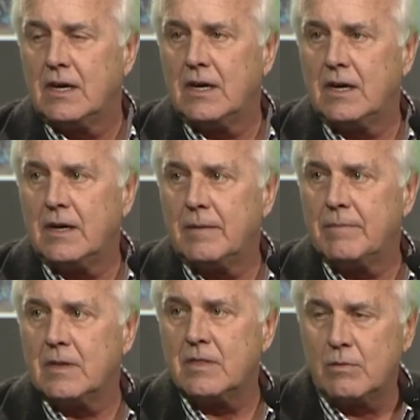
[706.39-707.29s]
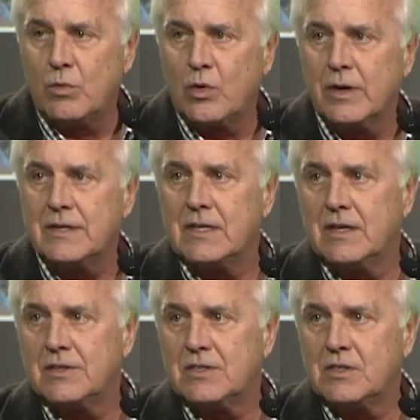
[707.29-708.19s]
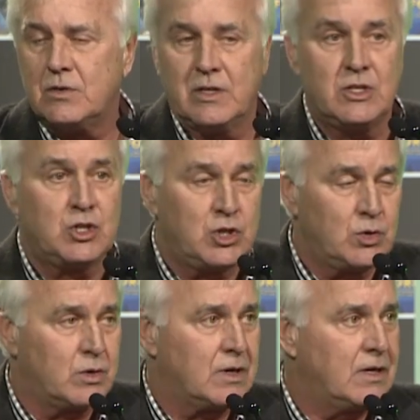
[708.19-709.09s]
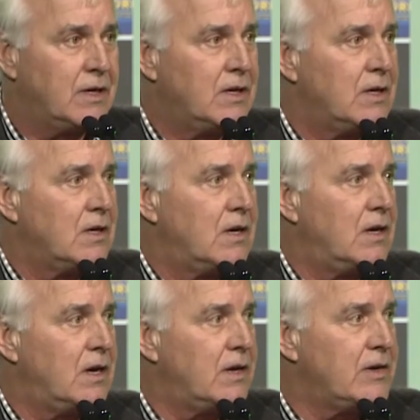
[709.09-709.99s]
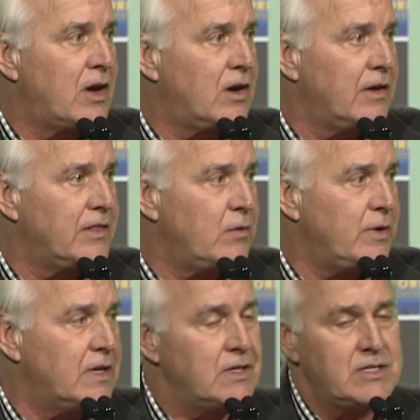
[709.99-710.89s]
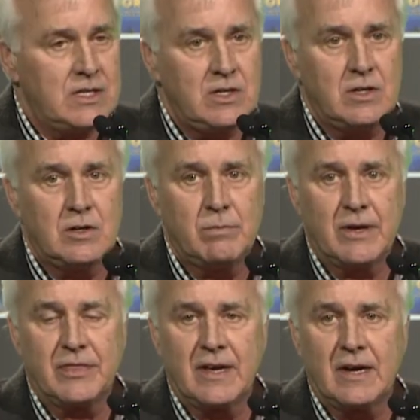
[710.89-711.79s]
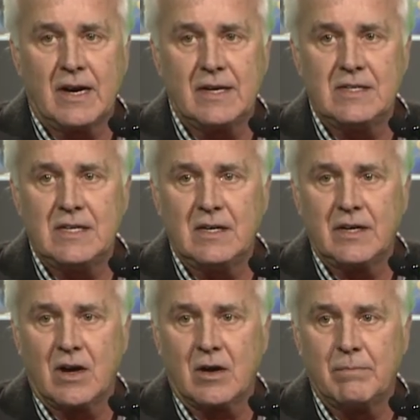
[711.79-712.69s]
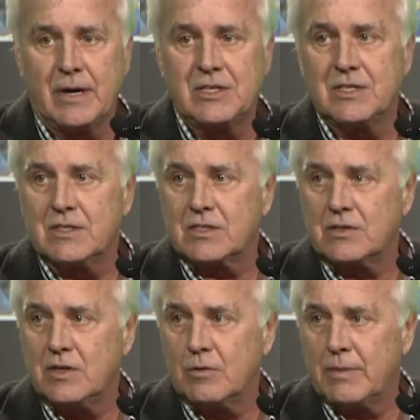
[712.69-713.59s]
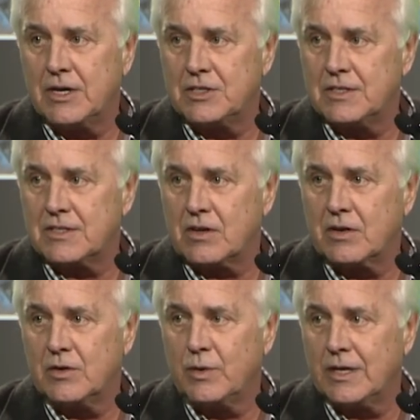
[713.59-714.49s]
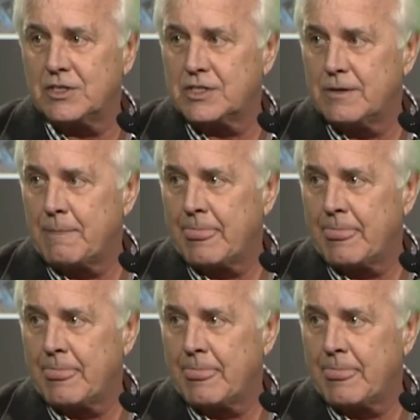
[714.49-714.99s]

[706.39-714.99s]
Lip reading: the more it does to ensure not only that we continue, but that ideally our budgets or your budgets are enriched.